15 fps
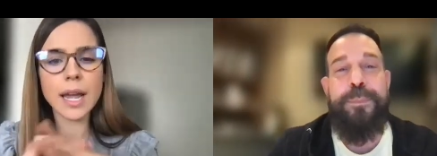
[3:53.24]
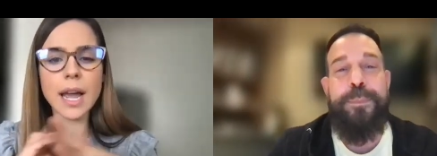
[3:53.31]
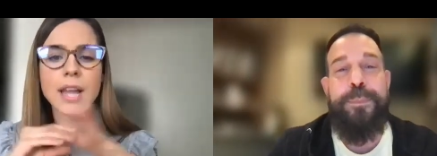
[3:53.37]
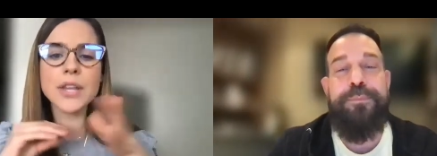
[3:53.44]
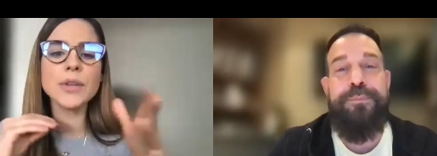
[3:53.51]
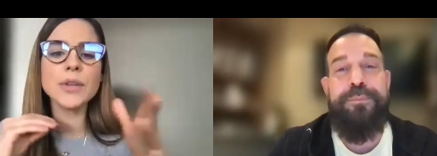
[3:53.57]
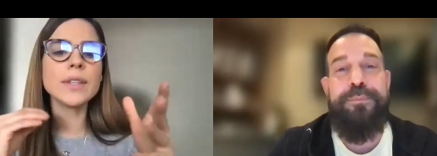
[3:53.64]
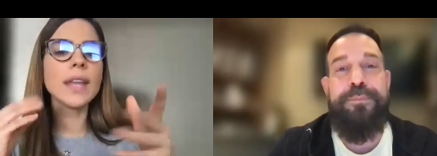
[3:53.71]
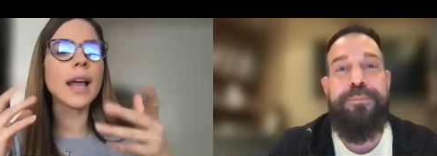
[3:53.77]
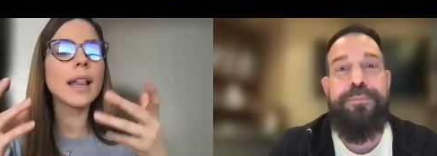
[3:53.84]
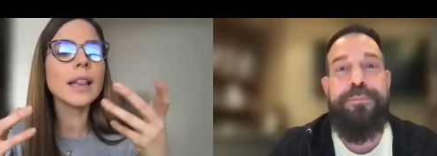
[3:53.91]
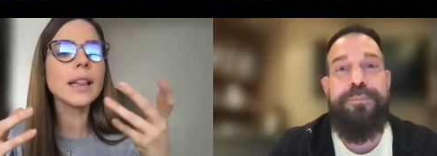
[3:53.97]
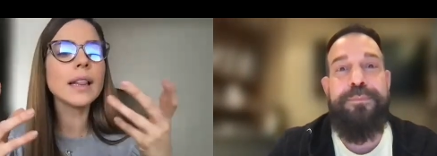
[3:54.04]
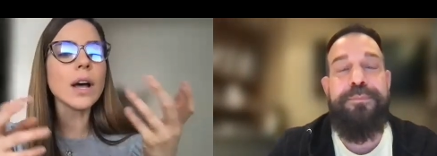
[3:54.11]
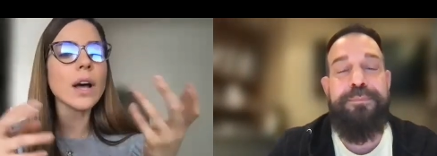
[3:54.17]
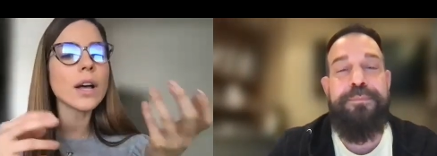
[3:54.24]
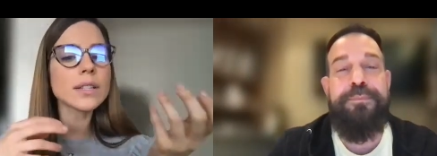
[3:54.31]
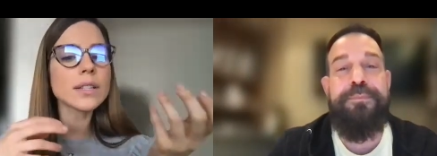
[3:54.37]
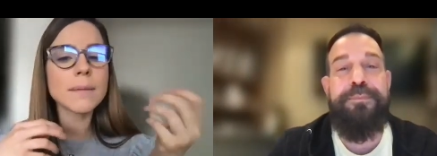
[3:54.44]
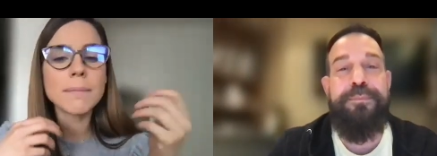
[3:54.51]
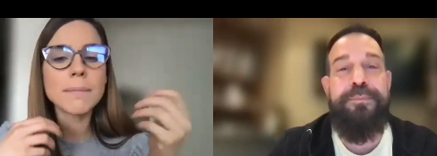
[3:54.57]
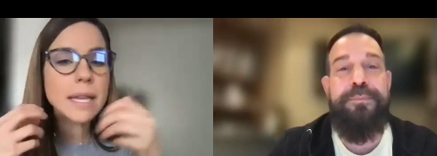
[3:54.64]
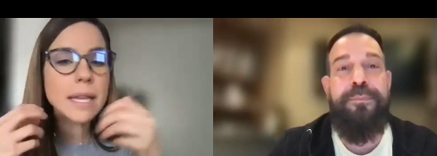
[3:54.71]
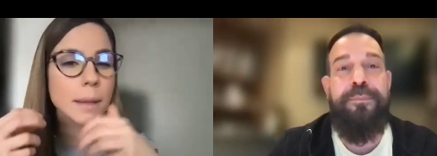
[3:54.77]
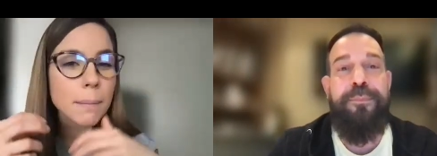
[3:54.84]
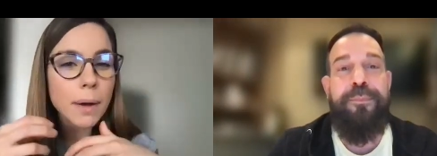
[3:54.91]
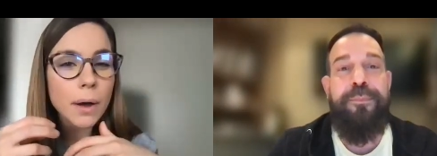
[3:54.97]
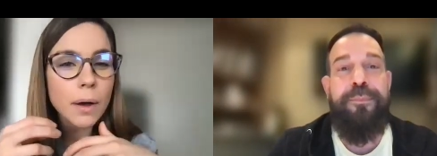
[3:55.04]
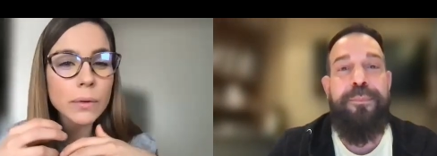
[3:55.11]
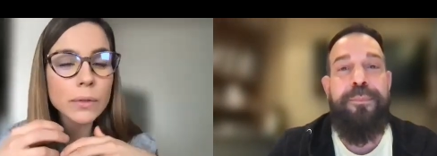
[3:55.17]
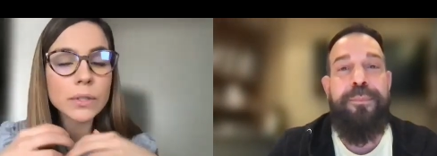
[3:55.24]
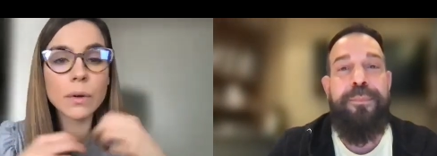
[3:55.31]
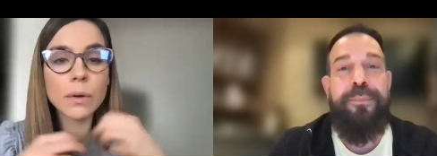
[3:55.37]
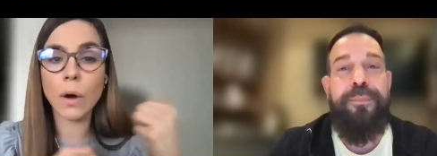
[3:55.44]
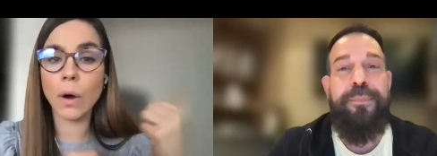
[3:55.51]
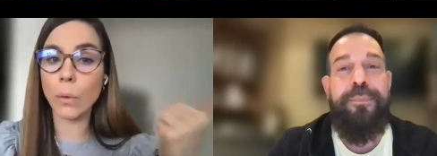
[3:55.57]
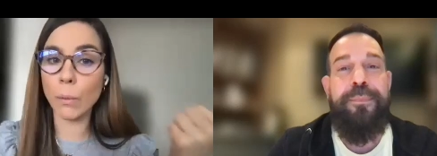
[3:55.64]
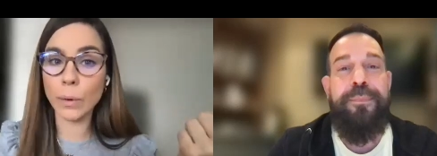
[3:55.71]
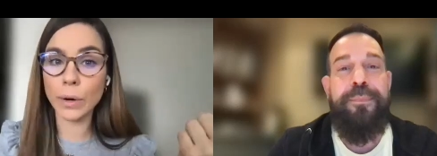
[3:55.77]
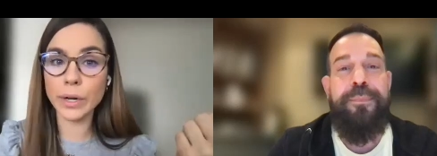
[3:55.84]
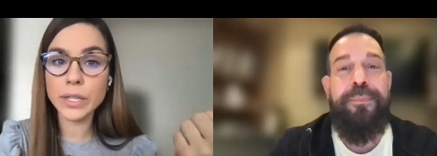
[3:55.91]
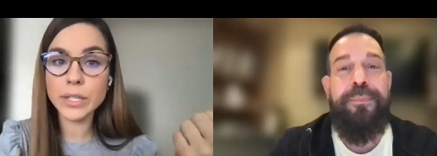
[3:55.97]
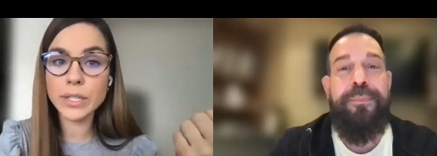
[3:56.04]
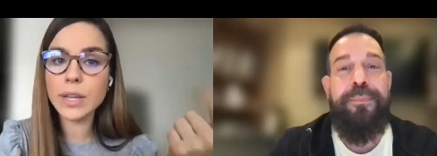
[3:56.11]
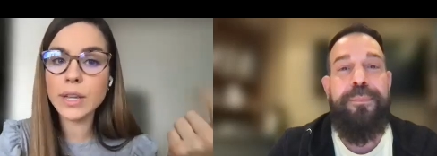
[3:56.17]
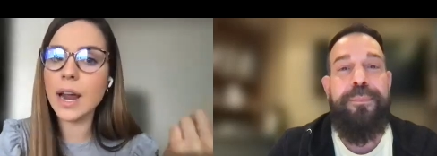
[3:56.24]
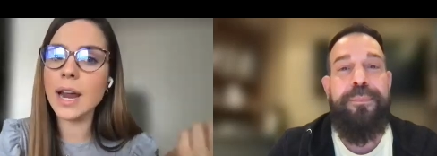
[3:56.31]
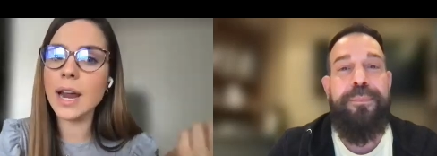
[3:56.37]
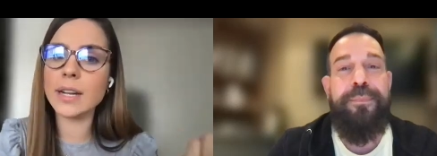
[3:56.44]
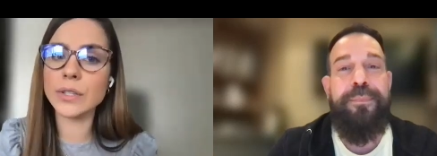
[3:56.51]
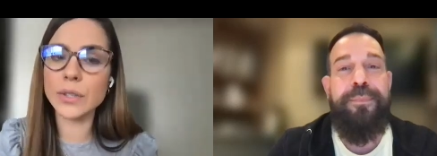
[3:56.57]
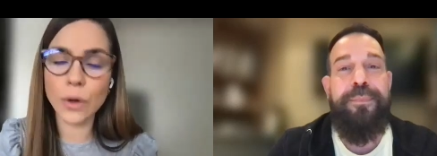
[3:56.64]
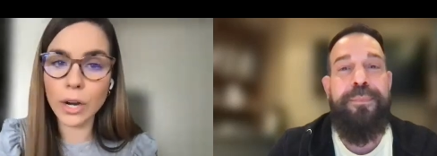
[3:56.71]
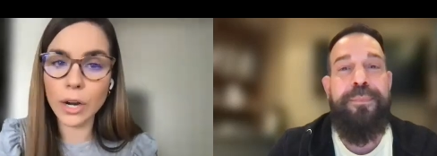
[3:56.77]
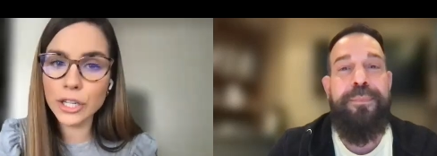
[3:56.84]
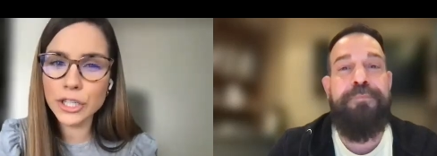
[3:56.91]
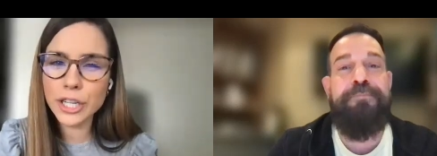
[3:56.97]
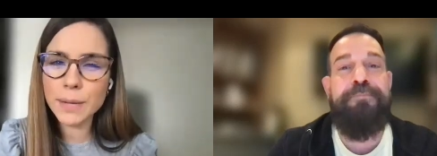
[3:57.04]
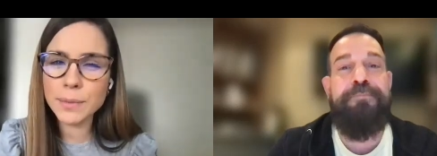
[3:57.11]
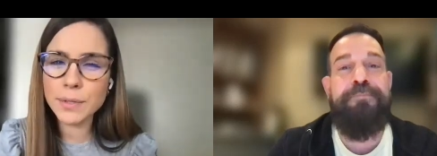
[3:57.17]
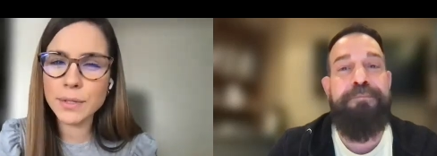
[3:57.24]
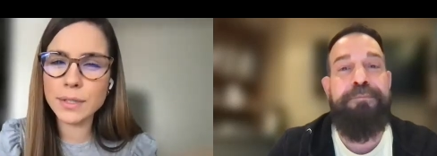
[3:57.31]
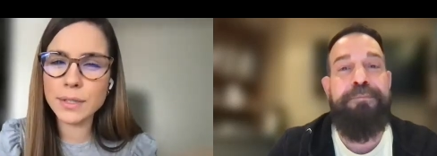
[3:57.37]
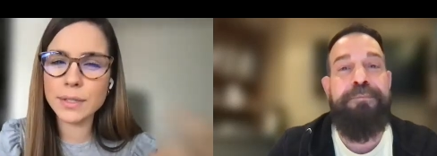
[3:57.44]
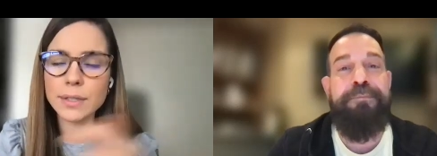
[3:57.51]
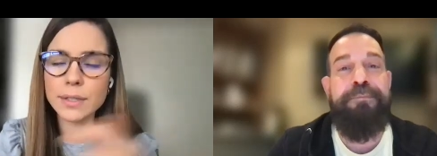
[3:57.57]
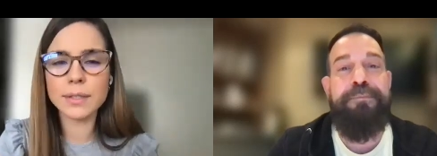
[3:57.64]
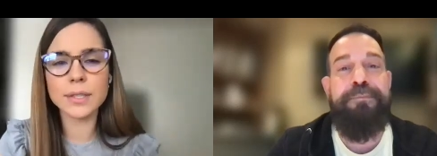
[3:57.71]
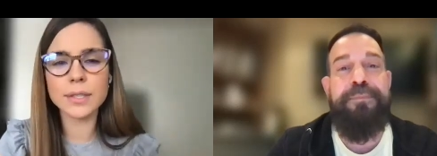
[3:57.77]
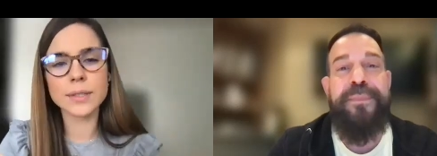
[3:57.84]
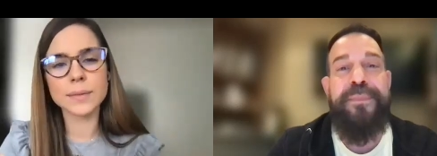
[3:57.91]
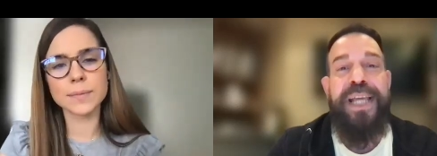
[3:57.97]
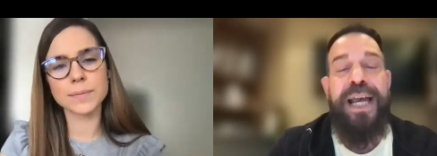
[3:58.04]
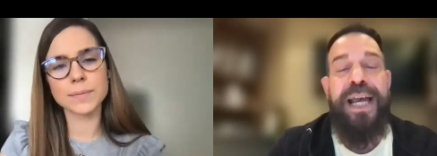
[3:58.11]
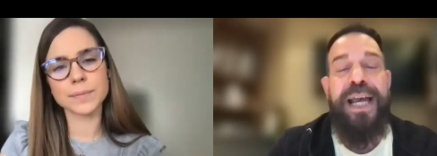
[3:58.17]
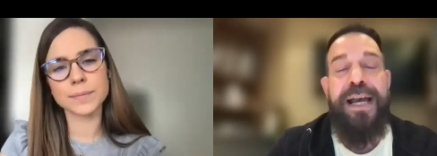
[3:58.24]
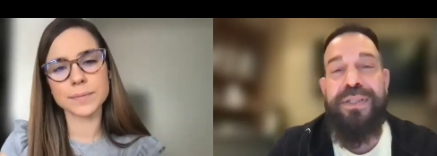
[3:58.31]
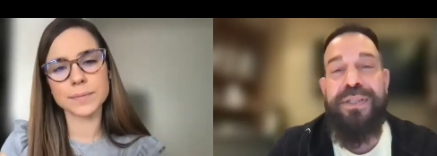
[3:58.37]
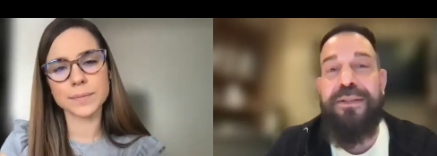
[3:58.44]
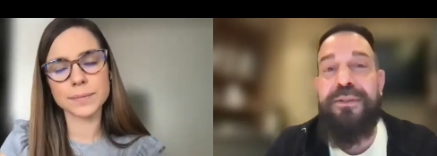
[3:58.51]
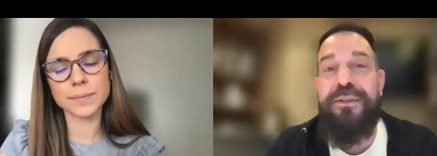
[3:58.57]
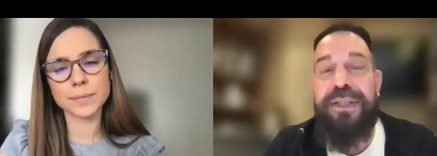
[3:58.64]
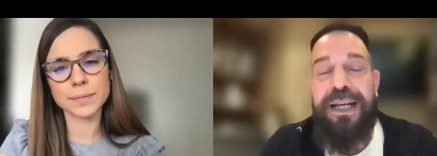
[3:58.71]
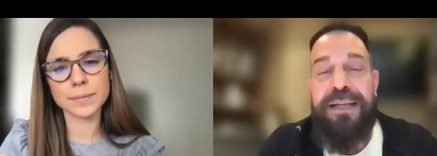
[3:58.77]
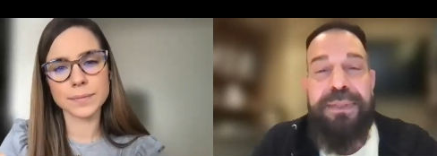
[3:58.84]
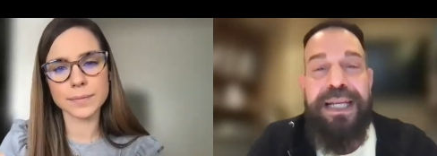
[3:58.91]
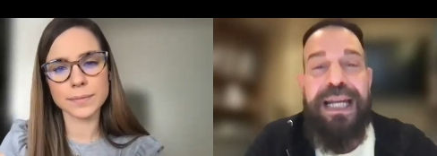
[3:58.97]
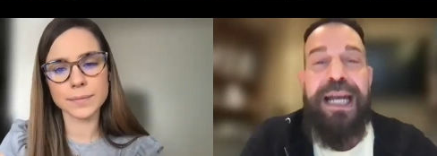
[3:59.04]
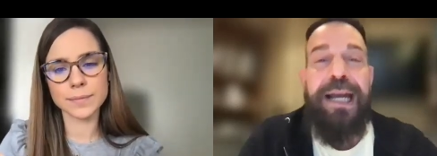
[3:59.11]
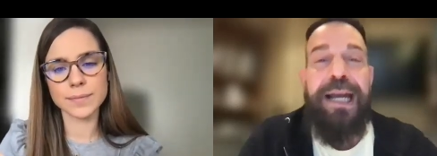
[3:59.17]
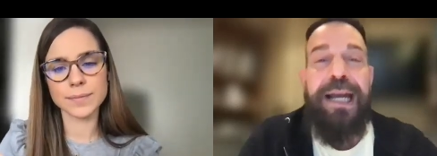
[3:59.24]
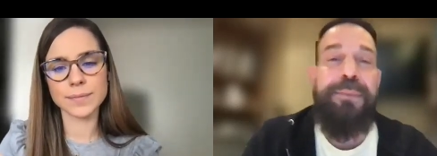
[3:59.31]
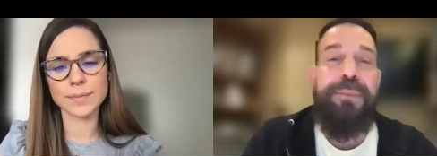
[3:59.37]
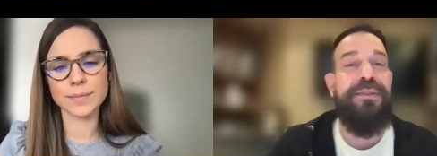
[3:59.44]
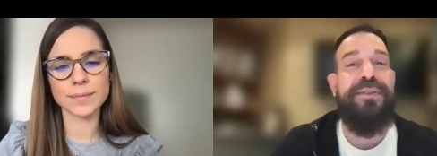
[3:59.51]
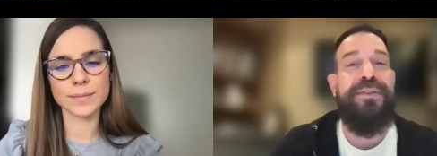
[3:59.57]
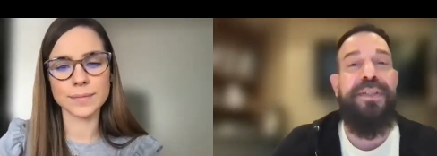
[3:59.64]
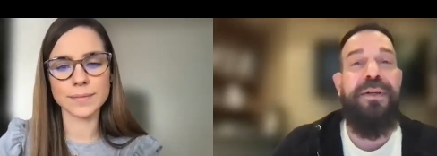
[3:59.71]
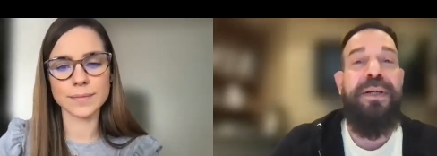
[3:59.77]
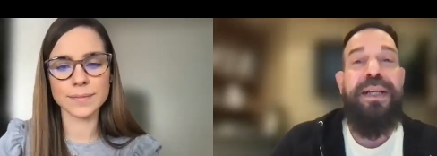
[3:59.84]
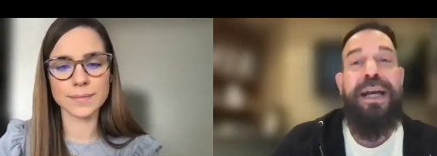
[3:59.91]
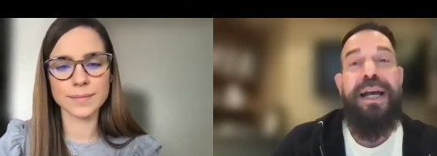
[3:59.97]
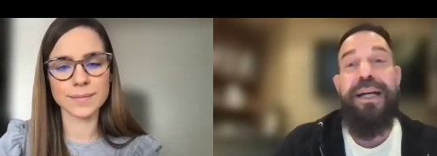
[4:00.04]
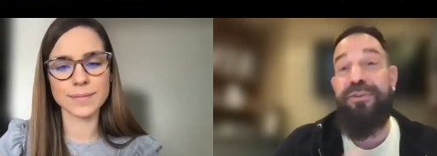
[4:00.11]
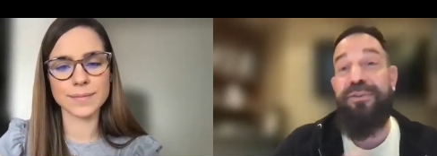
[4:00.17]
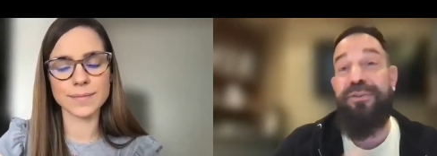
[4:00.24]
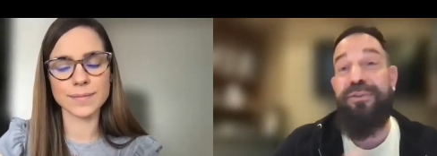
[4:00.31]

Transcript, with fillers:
Speaker 1: Can you tell us a bit about awards and scholarships?
Speaker 2: Absolutely, I'd be happy to. So, at